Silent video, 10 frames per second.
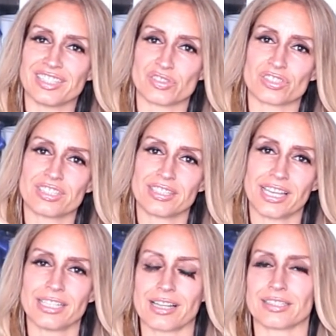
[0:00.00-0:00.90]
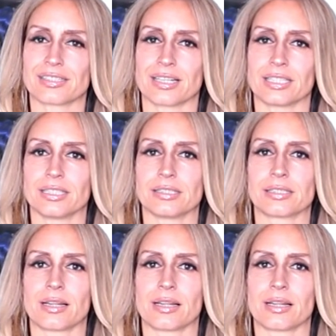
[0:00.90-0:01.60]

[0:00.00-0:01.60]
interesting canine studies.